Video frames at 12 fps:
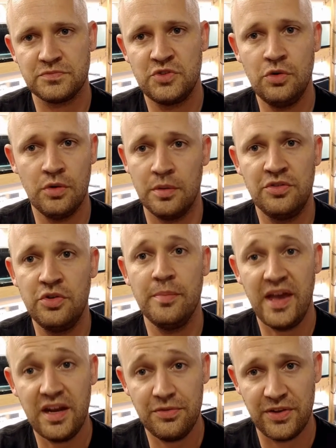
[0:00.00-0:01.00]
to
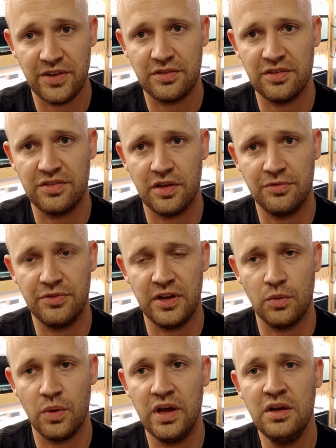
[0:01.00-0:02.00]
manifest itself
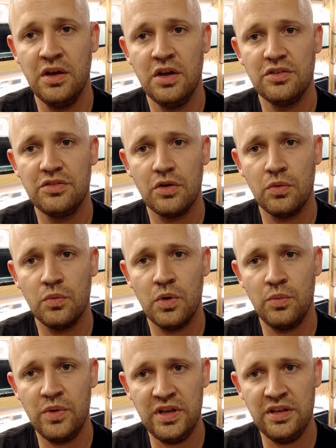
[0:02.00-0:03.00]
anyway. So
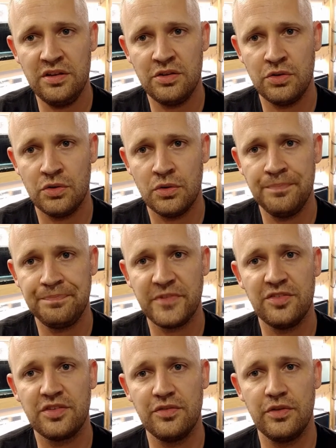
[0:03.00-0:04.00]
what we need to do
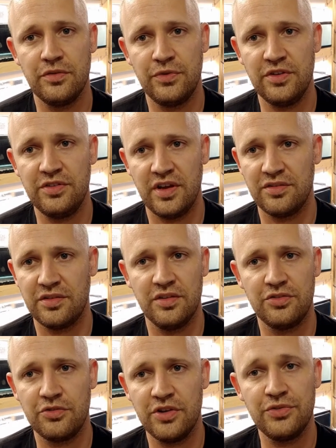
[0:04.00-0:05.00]
is give the fish as
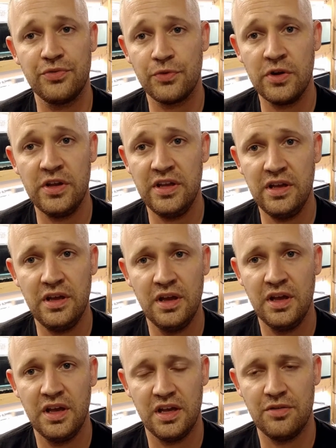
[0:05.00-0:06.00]
stress-free
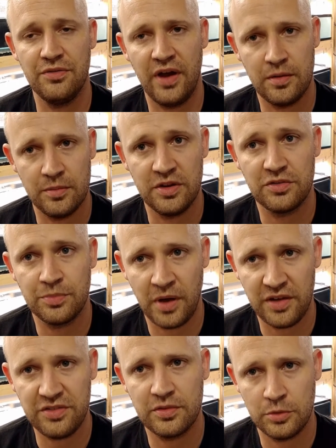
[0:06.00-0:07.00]
an environment as
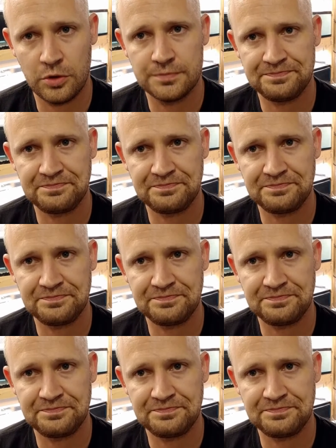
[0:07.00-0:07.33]
possible.